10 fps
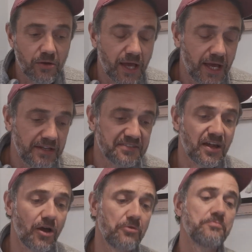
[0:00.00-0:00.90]
Okay,
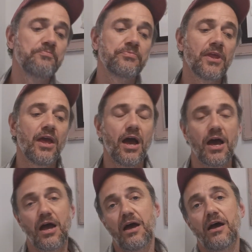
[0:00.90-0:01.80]
so
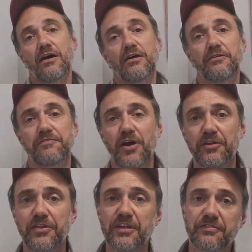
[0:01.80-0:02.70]
uh,
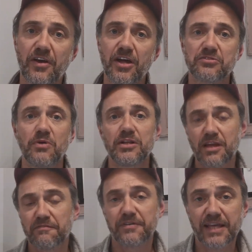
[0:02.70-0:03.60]
First things first, well
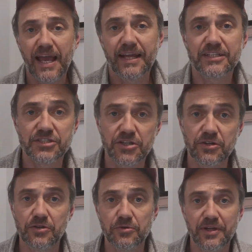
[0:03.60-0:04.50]
done for getting
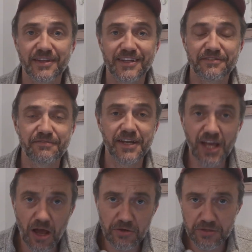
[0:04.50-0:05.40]
to this
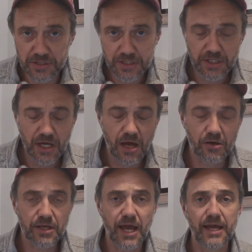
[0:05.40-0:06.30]
video.
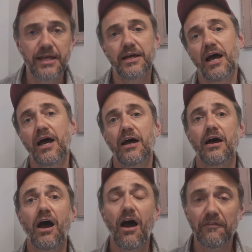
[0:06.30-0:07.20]
Okay,
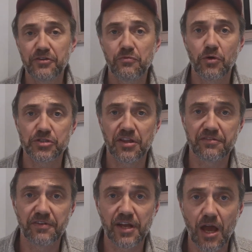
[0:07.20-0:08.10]
uh, after you've watched
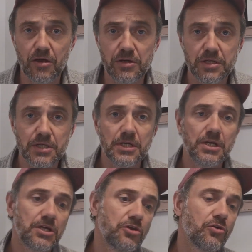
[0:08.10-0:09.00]
this video,
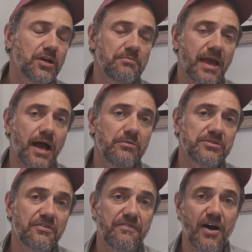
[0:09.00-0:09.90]
you're going to be
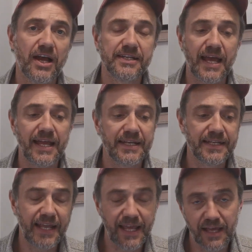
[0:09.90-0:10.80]
able to find a
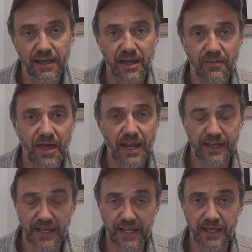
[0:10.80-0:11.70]
link, and
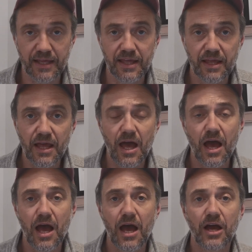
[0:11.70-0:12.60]
that link
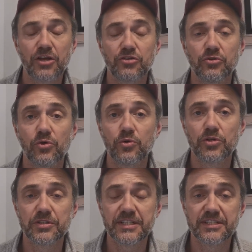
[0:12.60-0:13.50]
uh, you'll
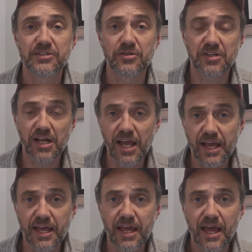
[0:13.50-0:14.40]
all you'll need to do is
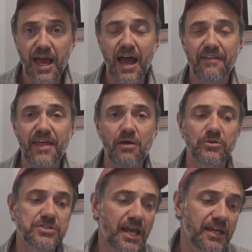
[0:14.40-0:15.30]
click, and that
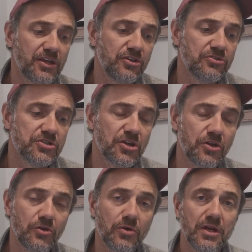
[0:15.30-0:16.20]
will take you
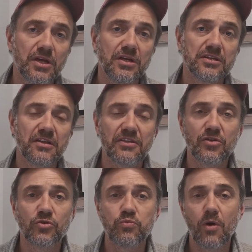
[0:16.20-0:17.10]
to
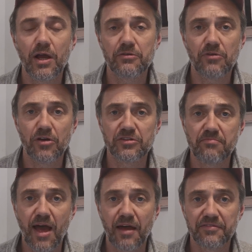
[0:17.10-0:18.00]
something called White Rose
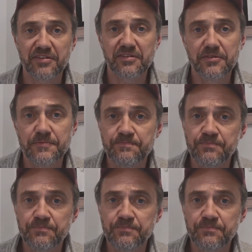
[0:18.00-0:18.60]
Maths.